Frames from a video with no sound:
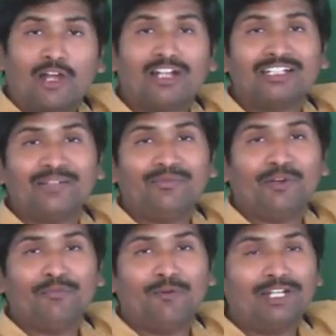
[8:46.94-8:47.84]
wrong type
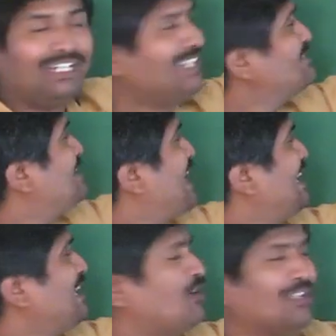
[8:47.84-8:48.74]
of pollen is
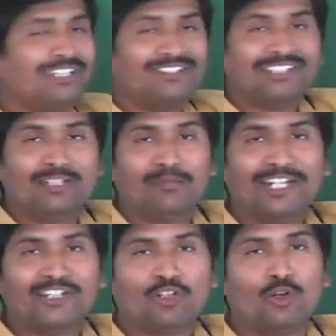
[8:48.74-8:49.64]
landing on the
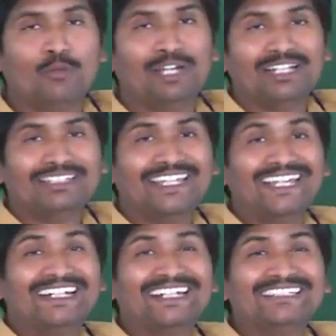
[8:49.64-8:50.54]
stigmatic globe,
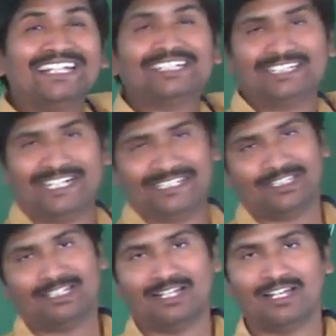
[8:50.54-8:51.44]
they are
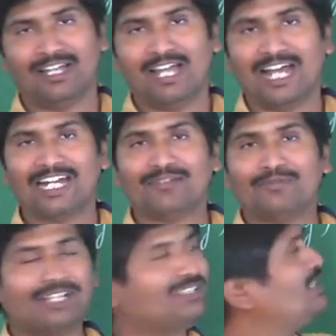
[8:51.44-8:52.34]
rejected, and
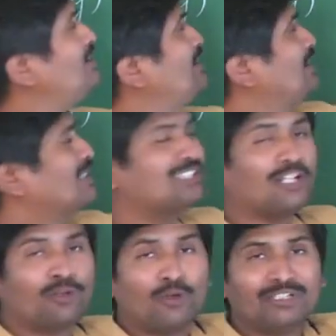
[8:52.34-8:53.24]
further
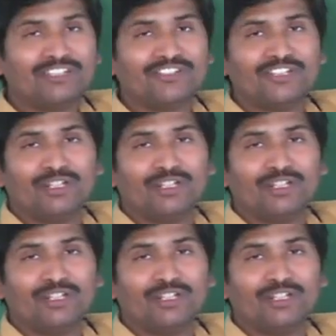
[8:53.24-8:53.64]
the growth is